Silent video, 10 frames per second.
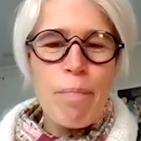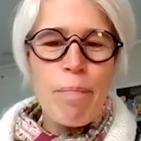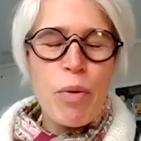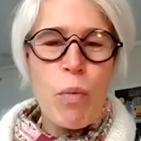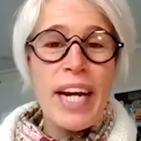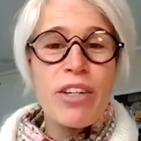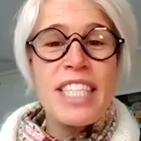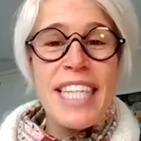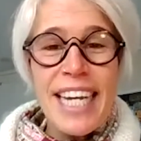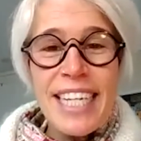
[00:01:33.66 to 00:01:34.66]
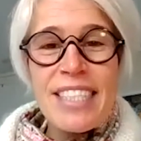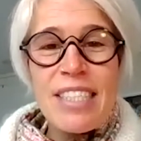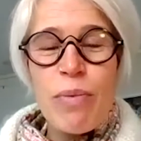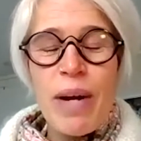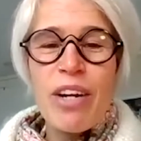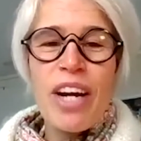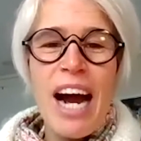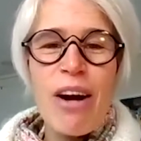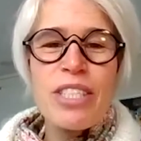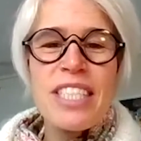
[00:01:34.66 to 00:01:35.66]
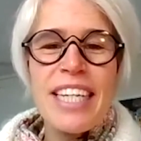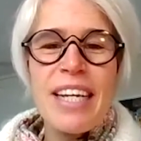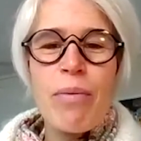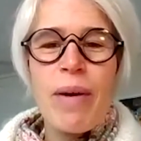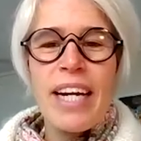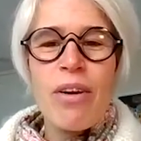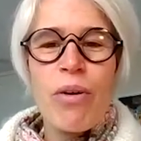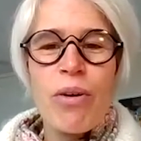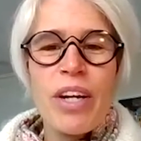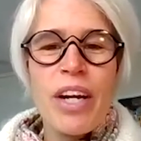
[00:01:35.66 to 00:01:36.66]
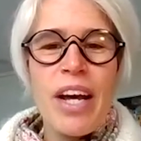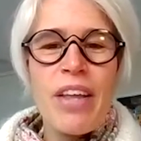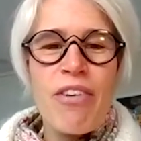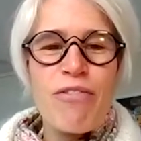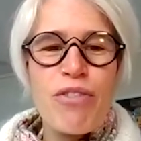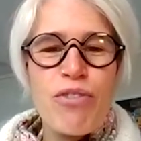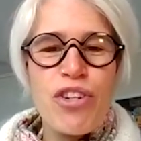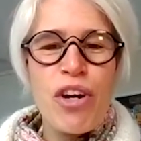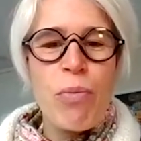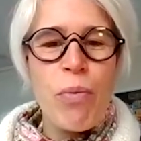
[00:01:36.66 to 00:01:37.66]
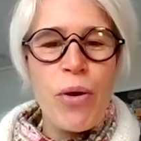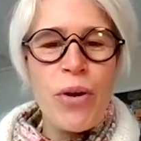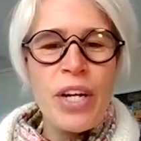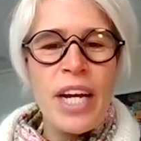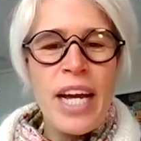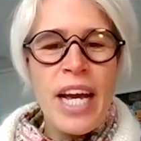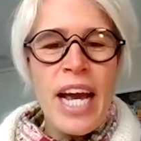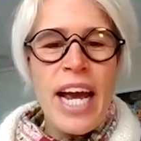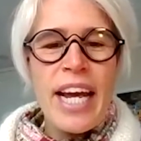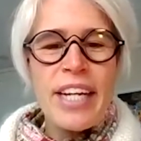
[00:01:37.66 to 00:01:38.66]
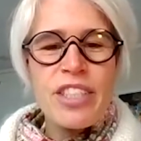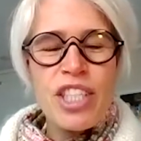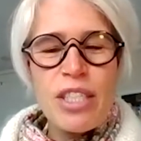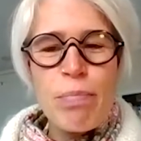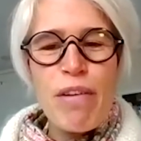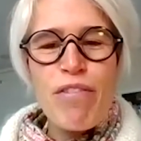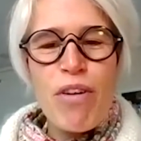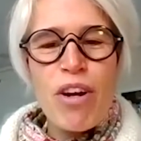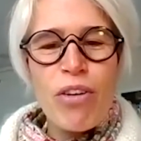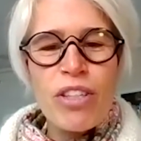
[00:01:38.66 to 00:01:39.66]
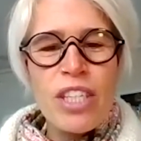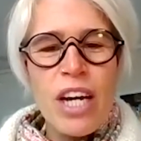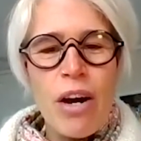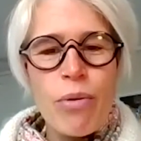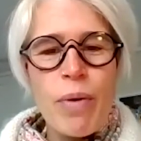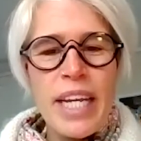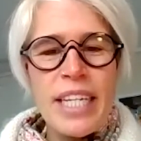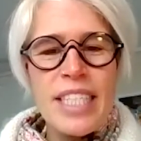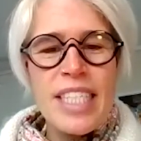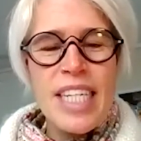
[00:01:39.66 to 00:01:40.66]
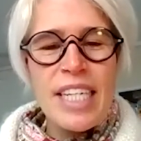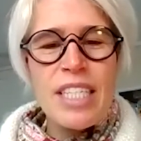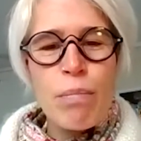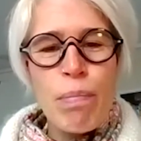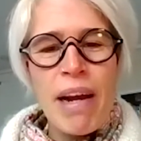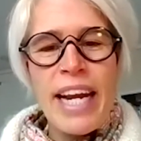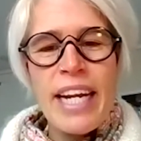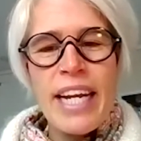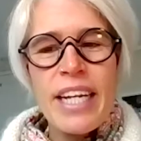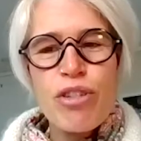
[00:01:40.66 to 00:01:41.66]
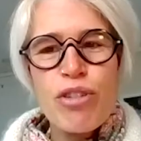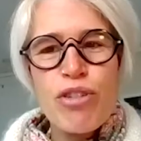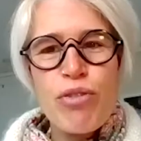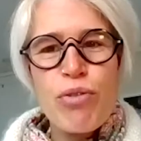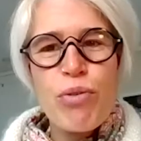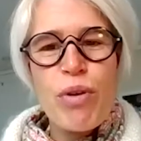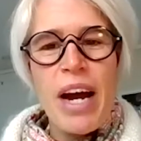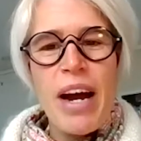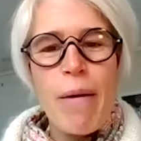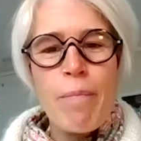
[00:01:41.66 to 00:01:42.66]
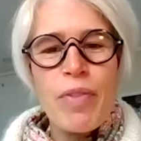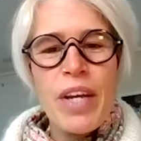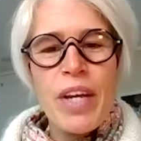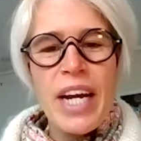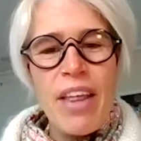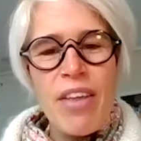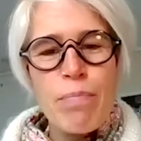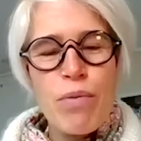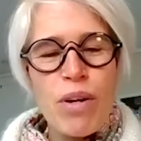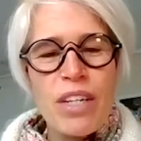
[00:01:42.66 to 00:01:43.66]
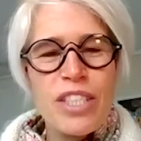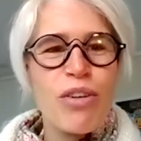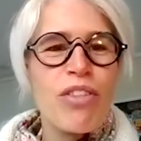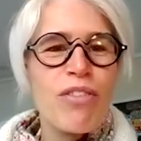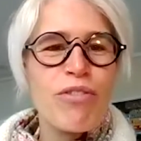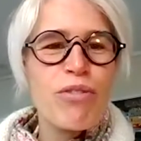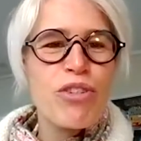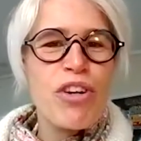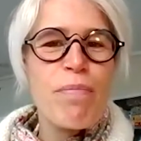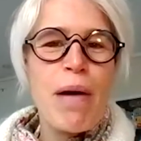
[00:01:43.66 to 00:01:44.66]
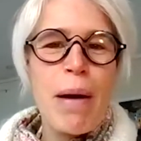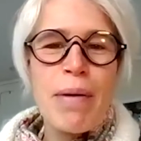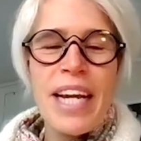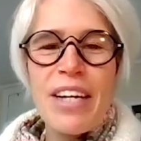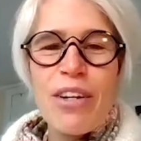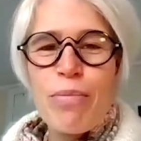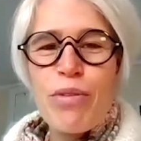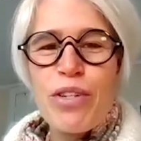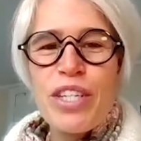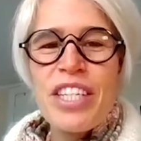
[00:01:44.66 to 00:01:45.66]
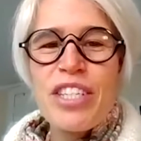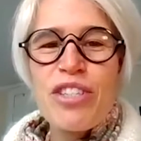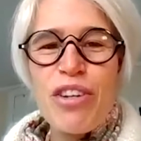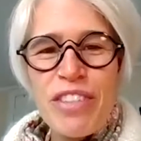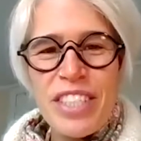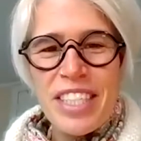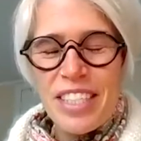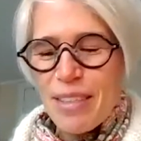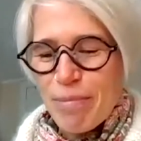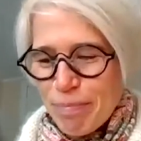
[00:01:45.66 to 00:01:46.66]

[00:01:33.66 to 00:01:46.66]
one on tax, one on housing, one on the future of work. And just before lockdown, we started planning to do another booklet on the future of public and community services.